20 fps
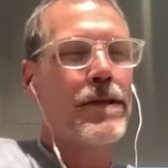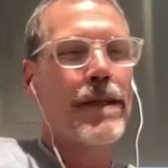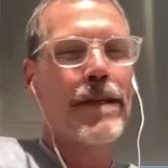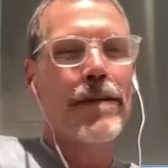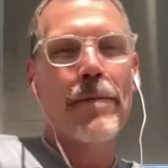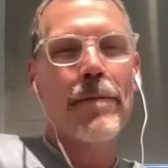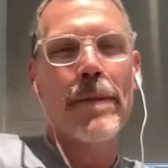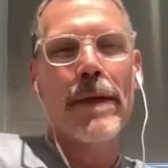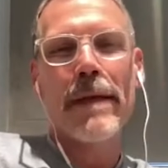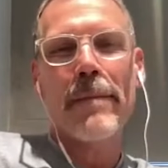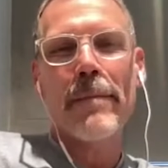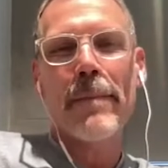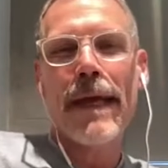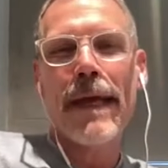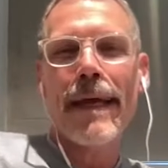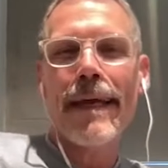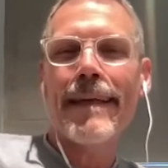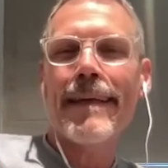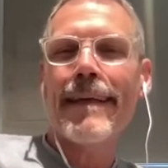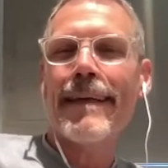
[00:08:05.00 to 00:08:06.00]
that are being
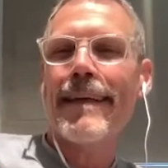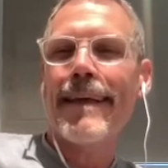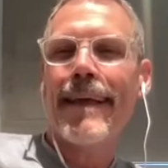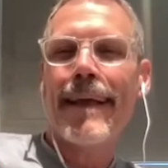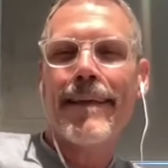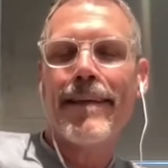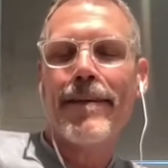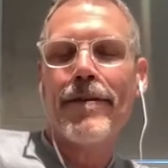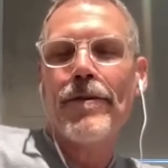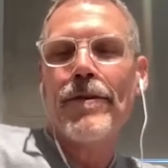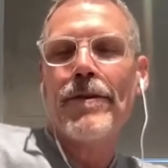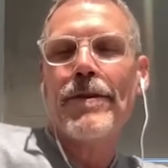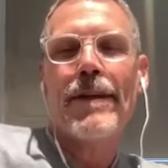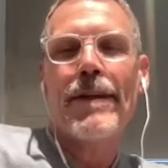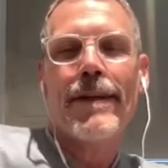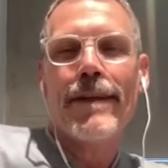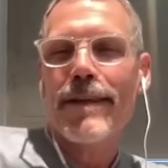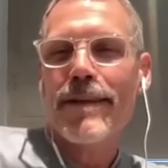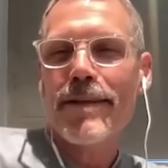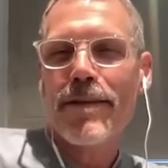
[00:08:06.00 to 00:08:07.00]
made, and
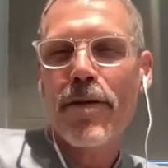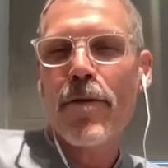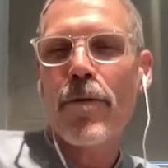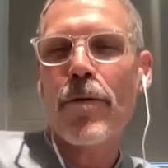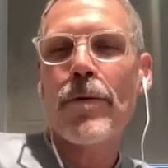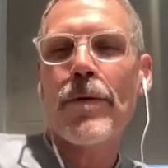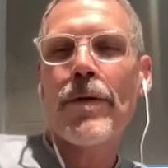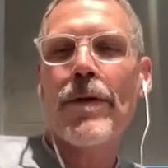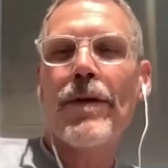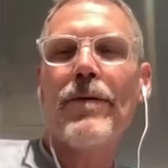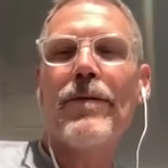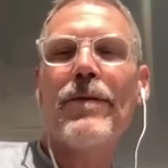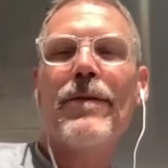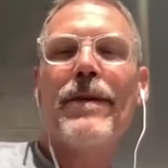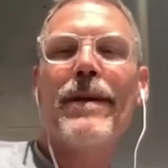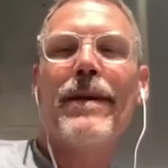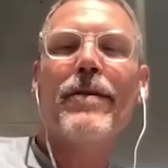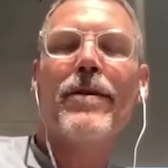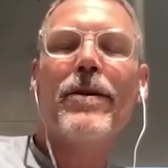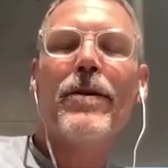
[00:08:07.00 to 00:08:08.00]

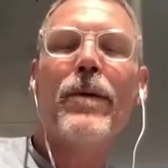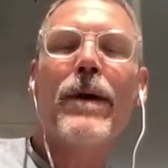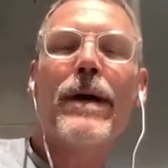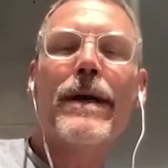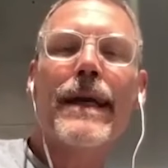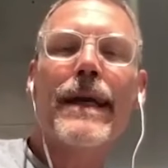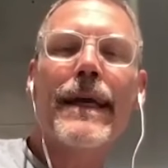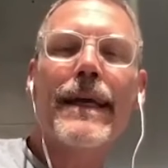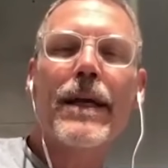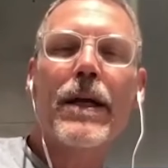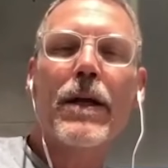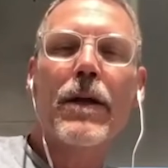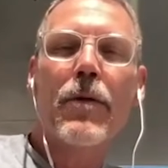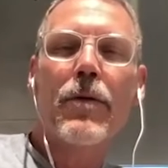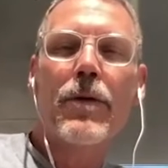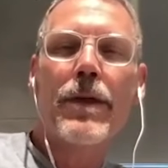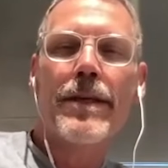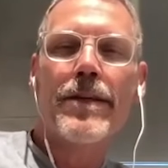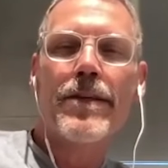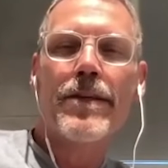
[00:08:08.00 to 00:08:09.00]
you want to get a
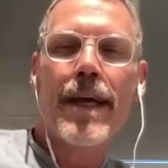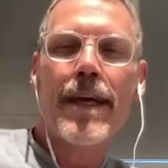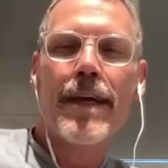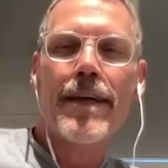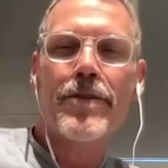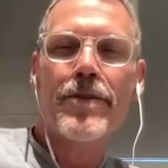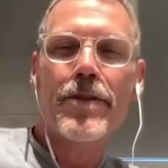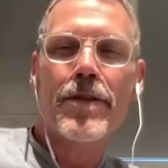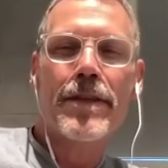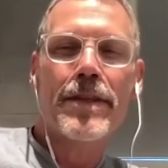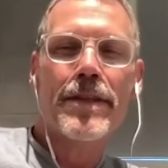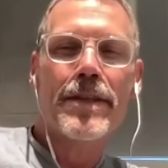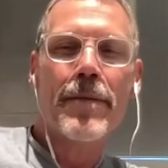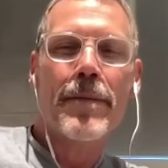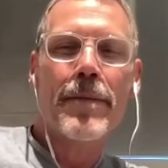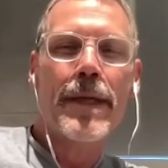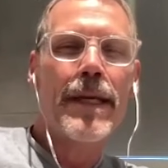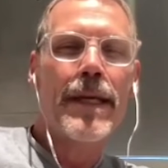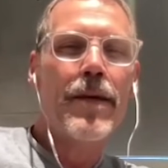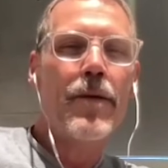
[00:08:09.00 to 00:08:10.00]
clothing change on
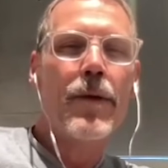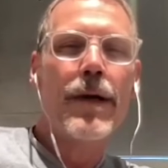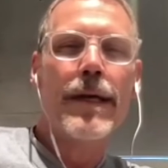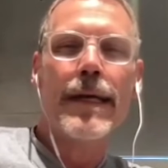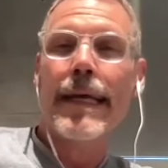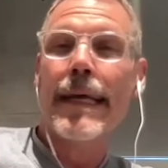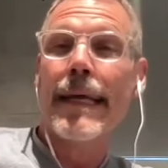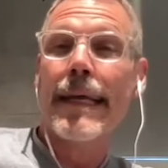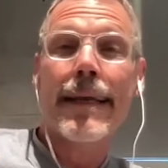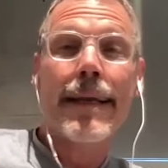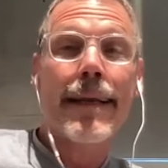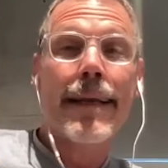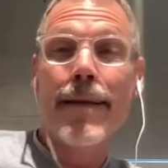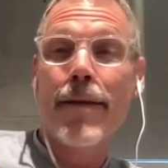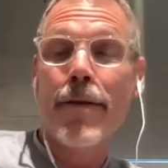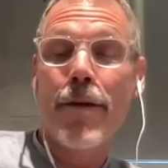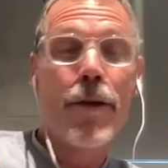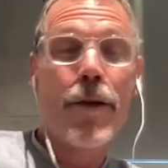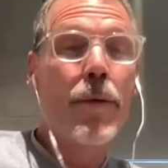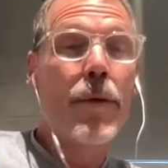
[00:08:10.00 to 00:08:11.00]
somebody, you want
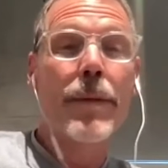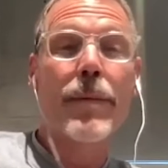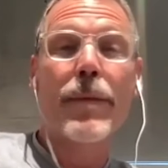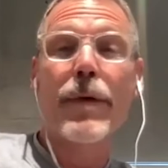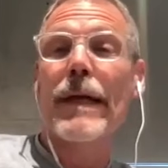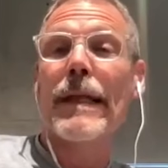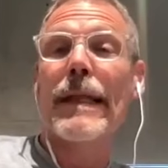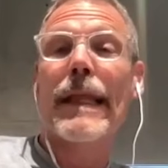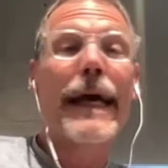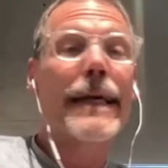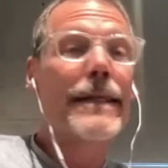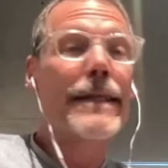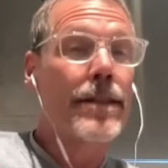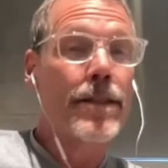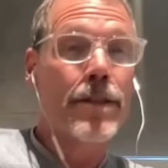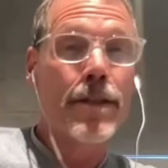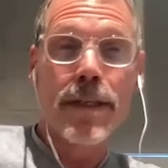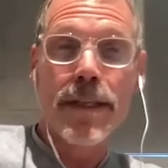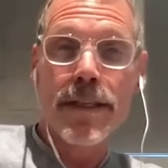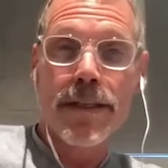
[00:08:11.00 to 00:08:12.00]
to put glasses
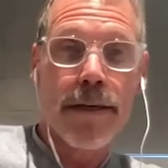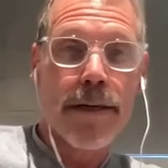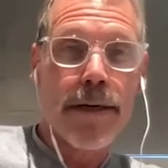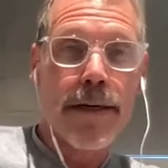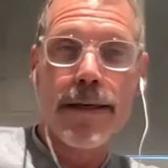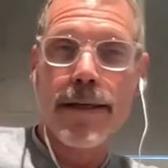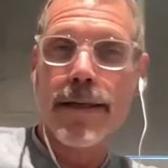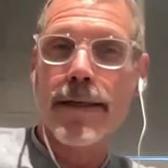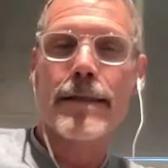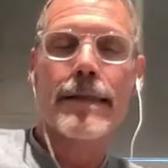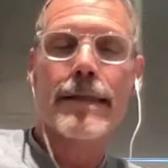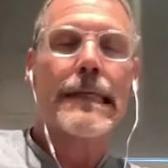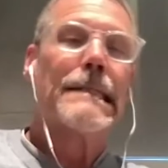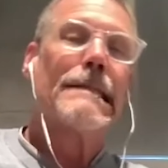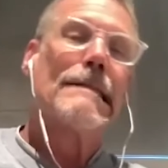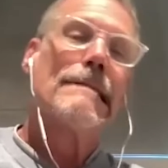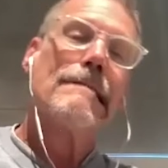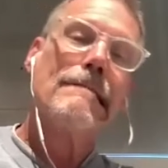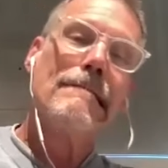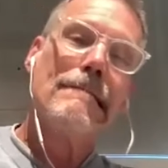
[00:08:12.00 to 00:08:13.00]
on a dog. It's like,
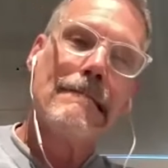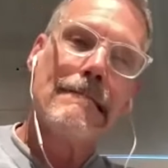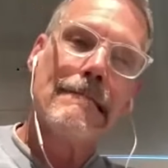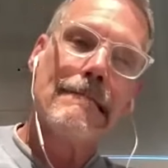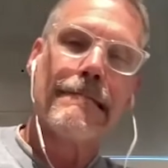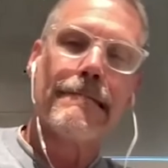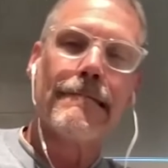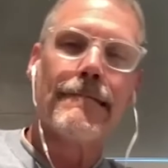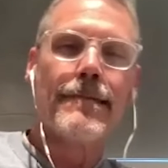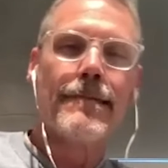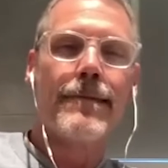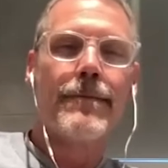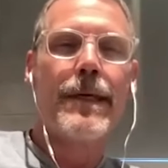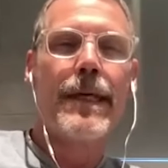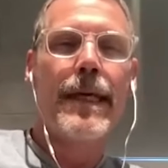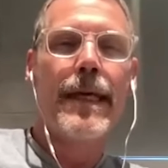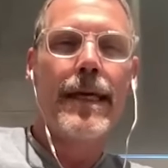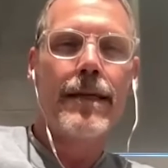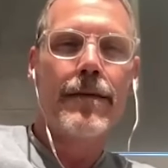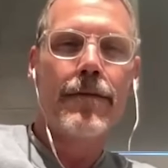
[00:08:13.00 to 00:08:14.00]
ooh, we
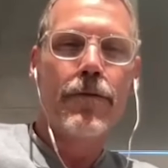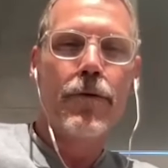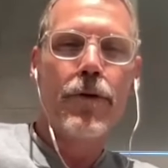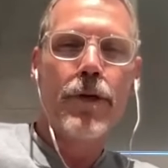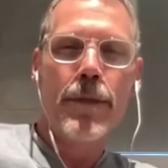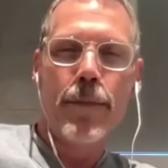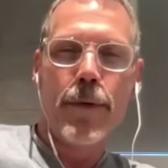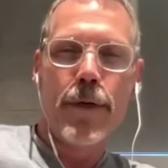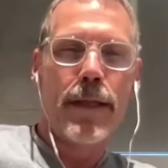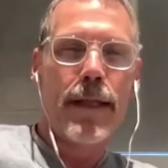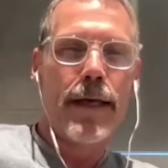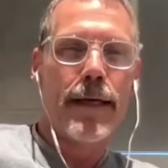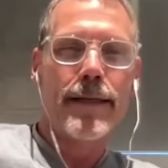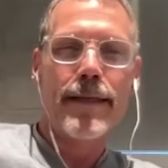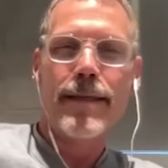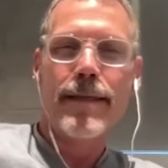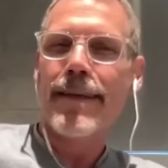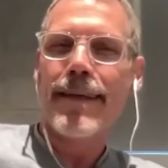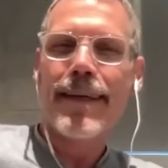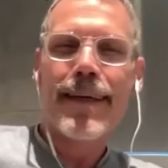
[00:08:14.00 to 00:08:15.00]
can't afford to put glasses.
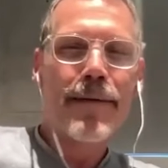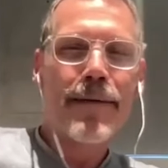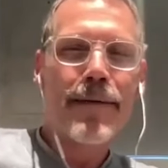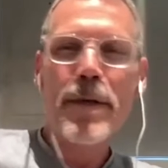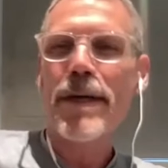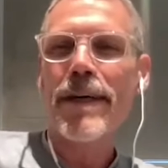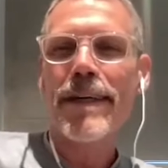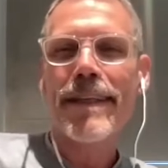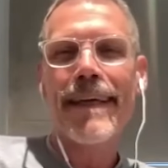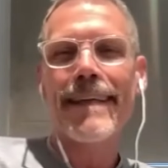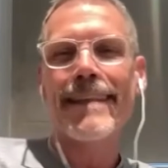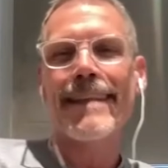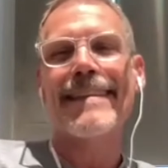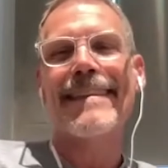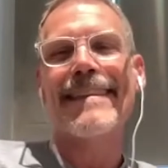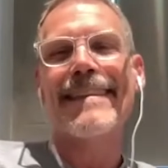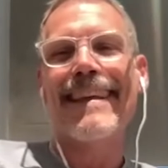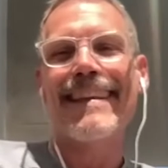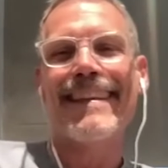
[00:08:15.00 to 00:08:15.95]
You're like, come on, that's